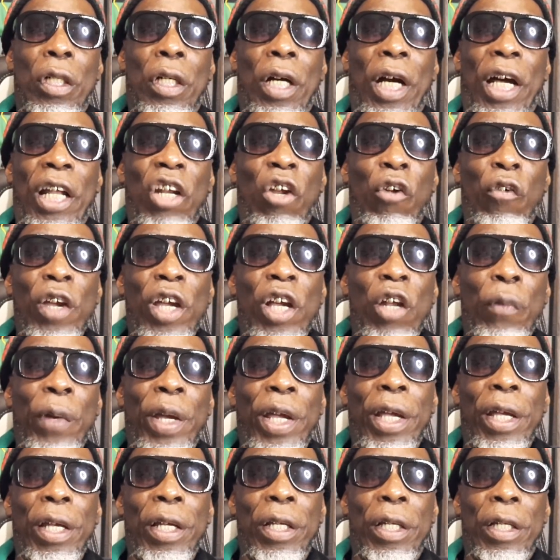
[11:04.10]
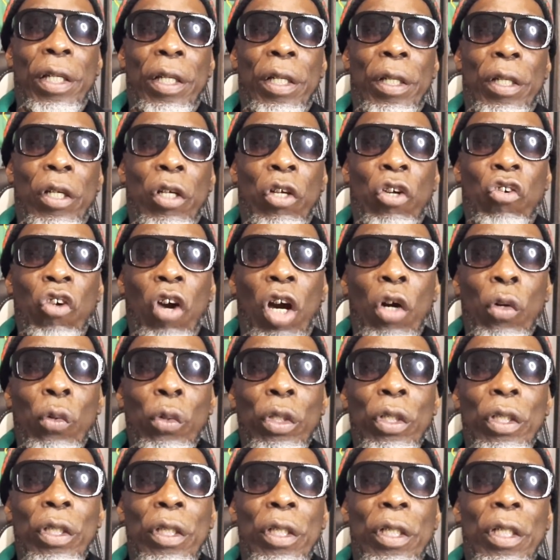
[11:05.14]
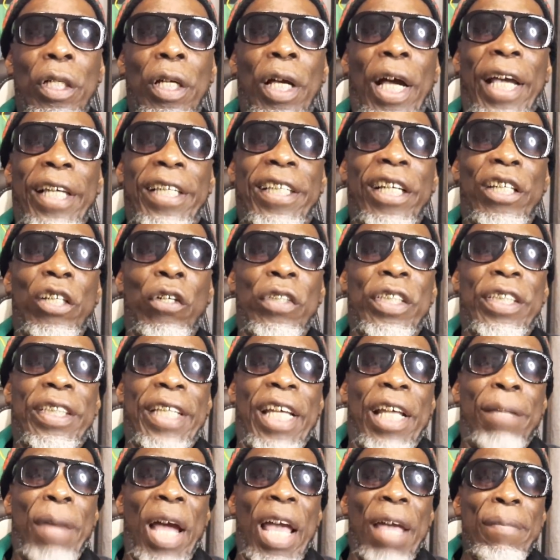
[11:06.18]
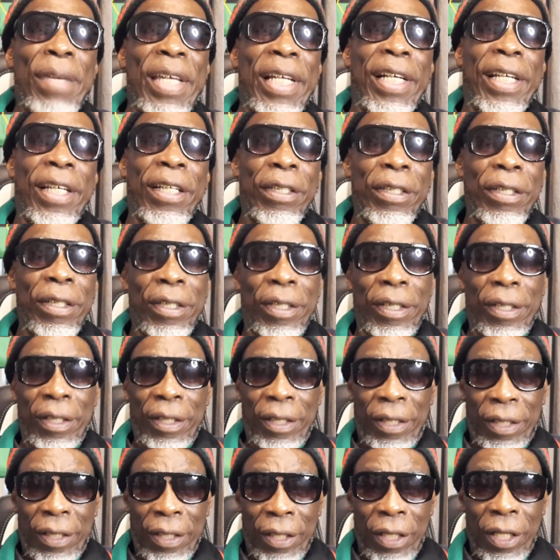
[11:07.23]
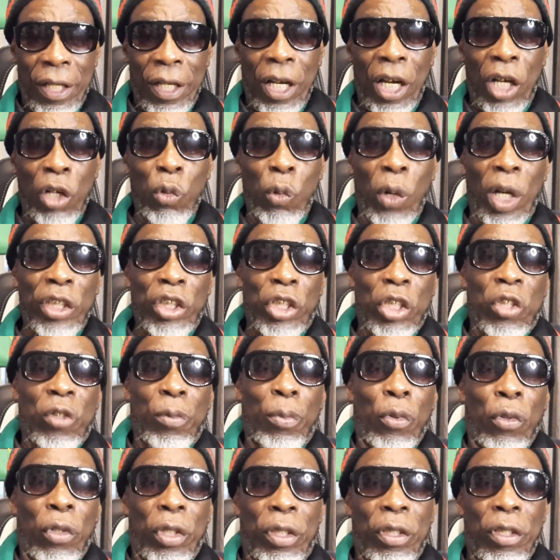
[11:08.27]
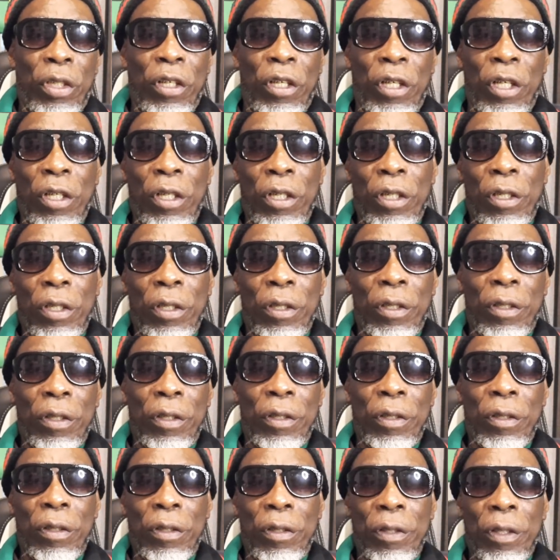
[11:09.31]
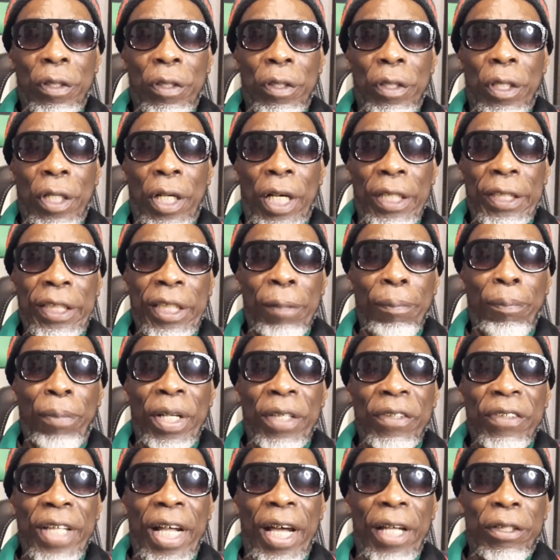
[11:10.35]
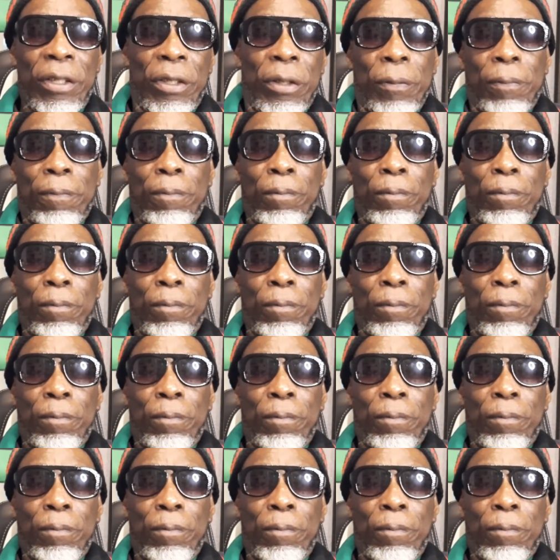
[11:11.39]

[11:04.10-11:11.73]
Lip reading: on the railway ground. I can just stay in my building and watch the sport. As simple as that.